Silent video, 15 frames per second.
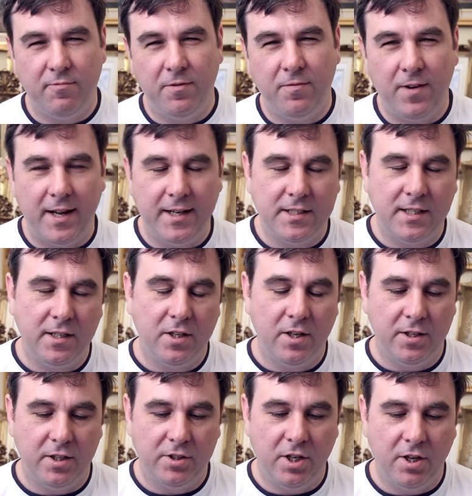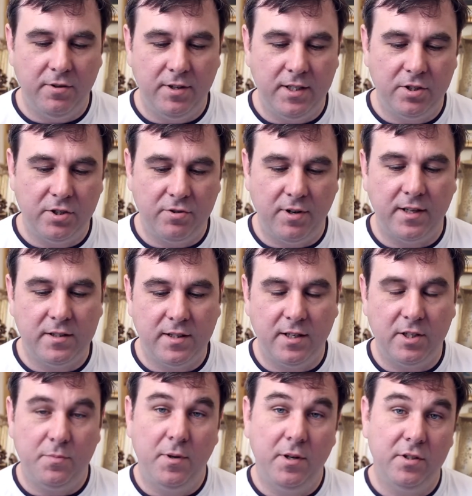reflecting kind of Tony's strength and
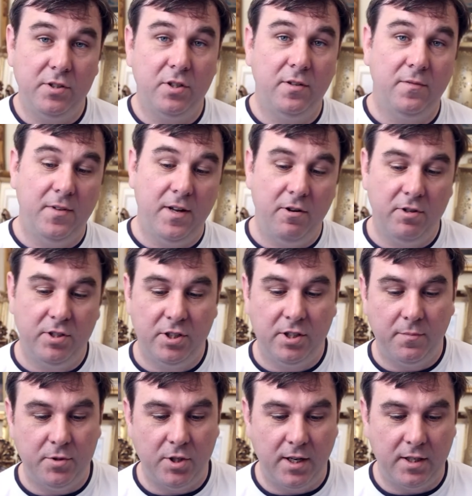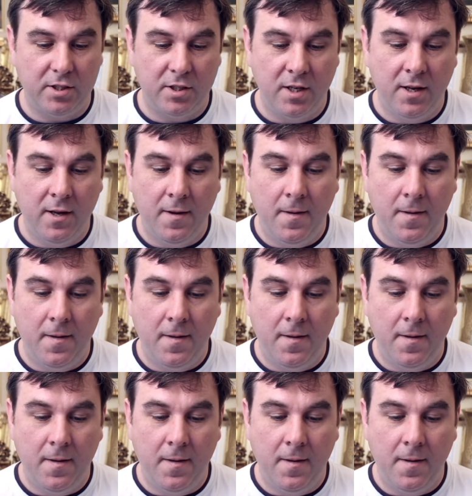experience on the various subjects.